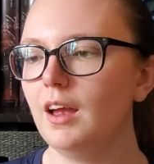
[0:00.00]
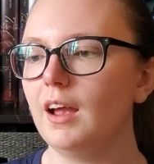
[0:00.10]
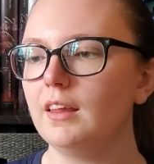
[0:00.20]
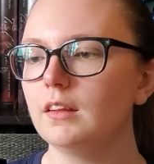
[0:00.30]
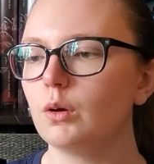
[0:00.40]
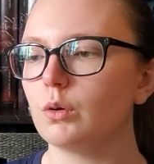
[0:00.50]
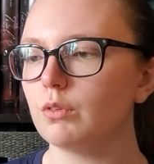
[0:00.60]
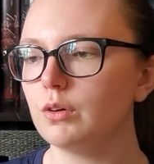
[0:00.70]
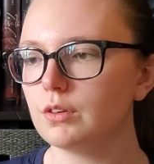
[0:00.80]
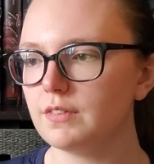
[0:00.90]
Eleanor
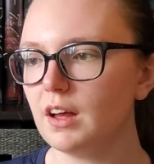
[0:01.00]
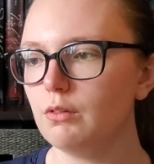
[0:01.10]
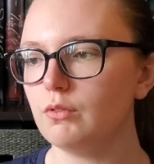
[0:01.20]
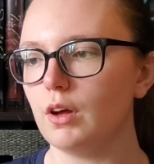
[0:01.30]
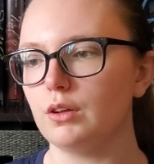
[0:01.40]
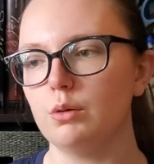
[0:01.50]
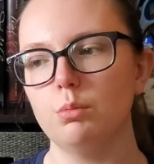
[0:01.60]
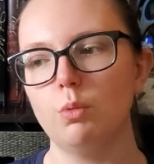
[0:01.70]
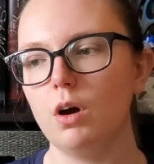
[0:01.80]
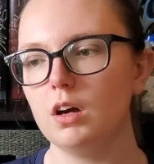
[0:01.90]
Roosevelt,
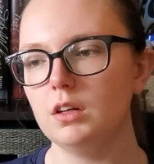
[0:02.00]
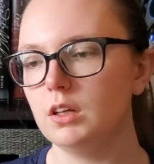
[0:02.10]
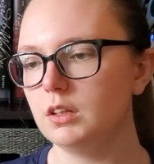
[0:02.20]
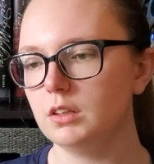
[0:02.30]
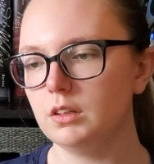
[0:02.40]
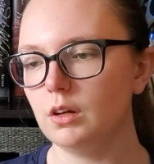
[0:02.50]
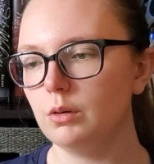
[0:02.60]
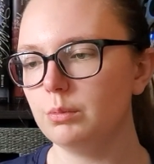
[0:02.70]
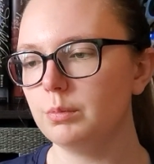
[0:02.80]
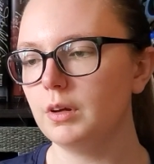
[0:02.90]
Volume One,
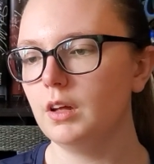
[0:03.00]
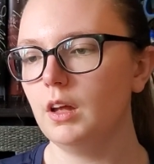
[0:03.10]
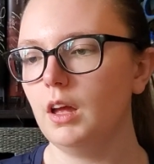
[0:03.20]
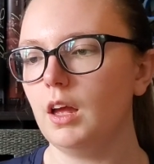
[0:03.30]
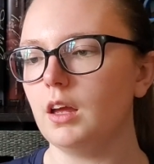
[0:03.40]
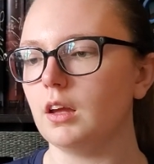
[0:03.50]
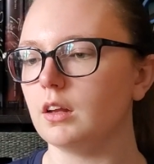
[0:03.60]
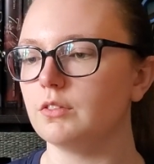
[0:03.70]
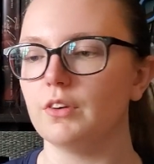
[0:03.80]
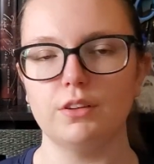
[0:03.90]
nope.
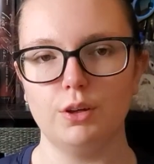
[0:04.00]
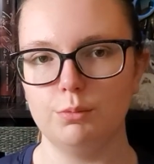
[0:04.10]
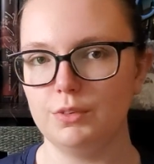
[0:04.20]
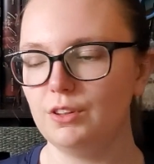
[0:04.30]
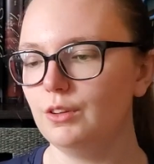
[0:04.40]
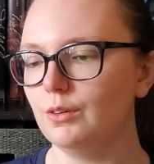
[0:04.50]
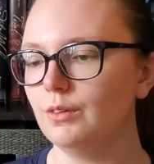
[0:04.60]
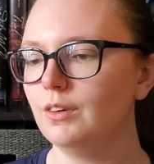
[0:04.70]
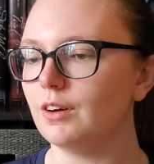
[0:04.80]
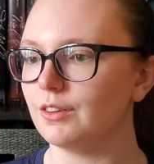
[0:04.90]
And Volume
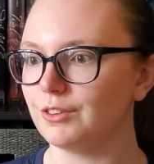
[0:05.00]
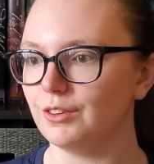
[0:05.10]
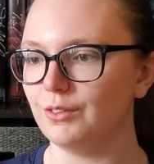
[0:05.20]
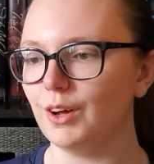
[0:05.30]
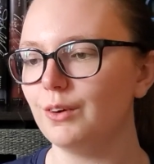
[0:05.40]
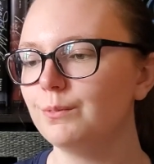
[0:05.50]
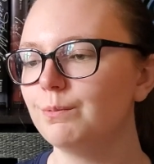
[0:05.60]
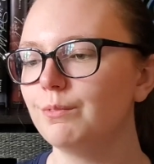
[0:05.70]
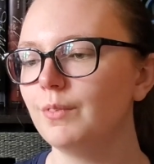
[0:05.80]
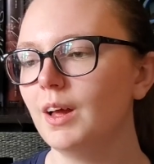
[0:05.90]
Two, also no.
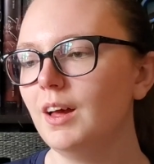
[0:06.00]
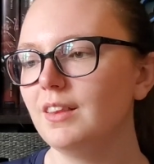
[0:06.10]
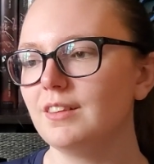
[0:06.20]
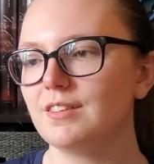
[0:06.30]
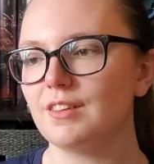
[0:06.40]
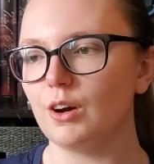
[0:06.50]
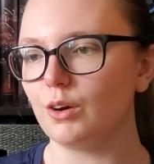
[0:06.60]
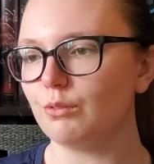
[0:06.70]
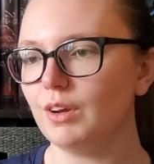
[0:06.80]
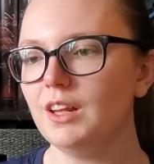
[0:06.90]
The
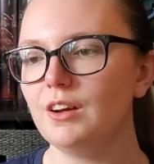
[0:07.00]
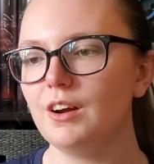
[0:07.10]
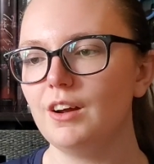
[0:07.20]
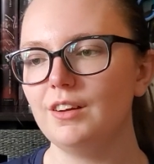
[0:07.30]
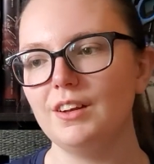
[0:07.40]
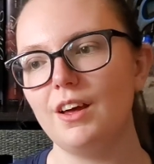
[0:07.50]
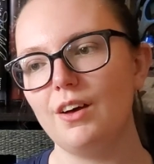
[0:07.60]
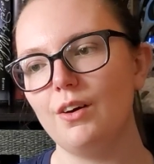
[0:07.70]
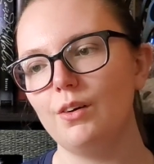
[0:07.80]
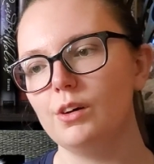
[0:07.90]
Song Reader,
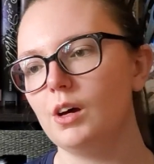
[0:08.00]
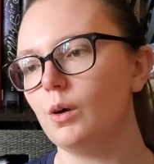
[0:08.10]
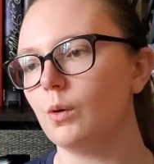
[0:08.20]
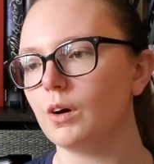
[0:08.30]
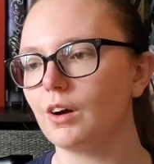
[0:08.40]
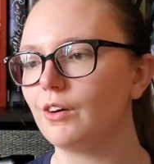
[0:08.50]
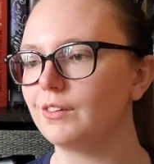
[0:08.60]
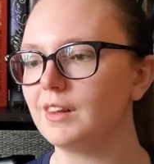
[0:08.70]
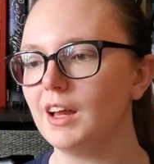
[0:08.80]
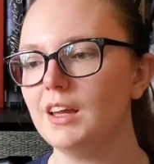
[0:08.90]
no. Oracle
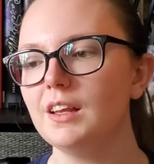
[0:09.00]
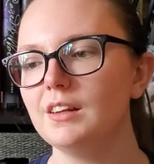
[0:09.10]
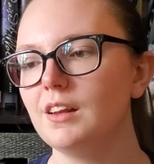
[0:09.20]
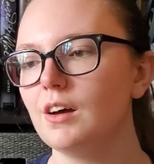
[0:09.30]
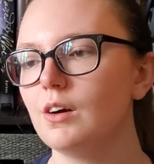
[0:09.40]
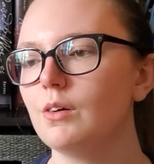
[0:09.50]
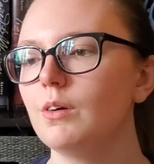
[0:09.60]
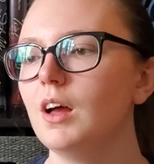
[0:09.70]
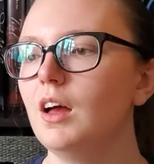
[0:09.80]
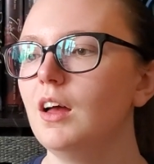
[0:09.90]
Night.
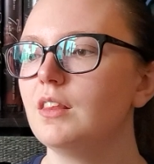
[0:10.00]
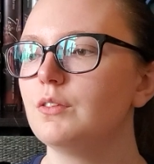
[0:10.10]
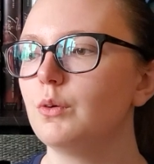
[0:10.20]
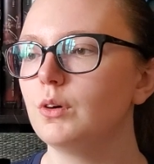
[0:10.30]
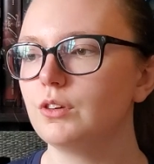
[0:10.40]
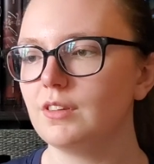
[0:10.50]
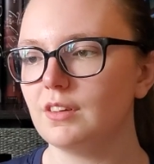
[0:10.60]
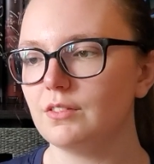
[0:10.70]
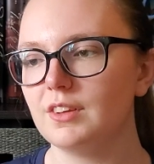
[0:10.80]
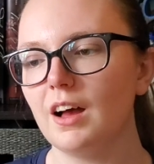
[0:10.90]
no. The Fortress
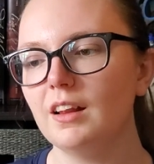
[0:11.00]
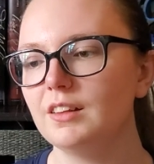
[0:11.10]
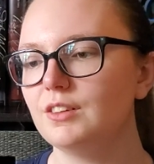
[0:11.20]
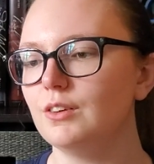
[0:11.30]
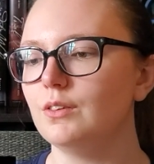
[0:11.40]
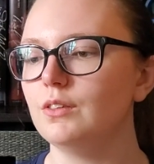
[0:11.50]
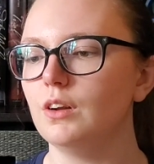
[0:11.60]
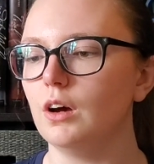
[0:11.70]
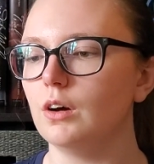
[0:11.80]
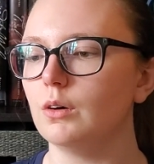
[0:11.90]
of Solitude,
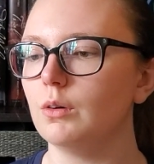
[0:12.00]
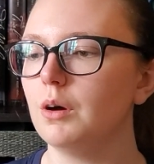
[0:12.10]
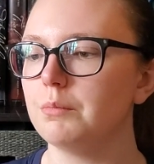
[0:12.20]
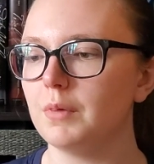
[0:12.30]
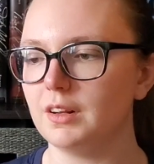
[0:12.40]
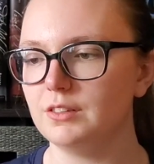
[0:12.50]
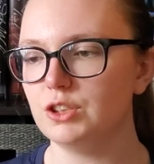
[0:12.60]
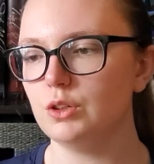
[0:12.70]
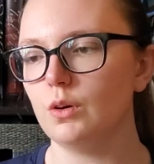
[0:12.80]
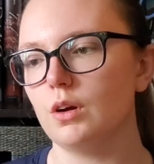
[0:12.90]
no.
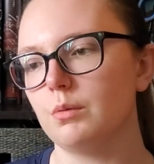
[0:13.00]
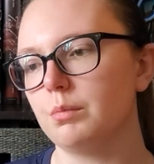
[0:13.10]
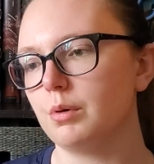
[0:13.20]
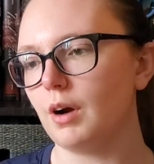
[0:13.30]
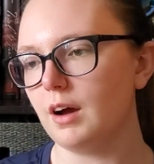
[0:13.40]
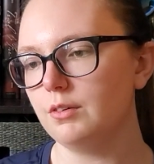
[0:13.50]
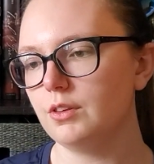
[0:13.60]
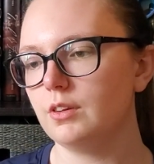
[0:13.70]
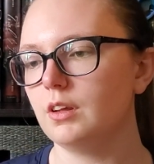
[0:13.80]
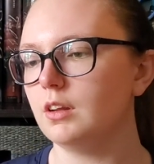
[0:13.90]
Monsieur
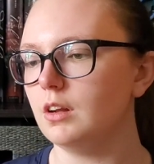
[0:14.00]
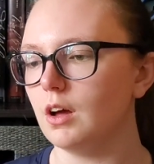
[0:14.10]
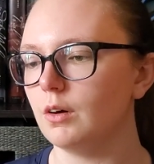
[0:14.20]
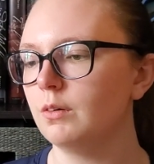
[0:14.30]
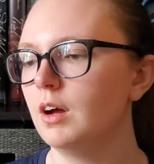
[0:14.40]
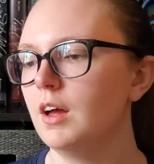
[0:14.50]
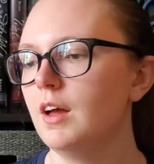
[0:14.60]
Proust, no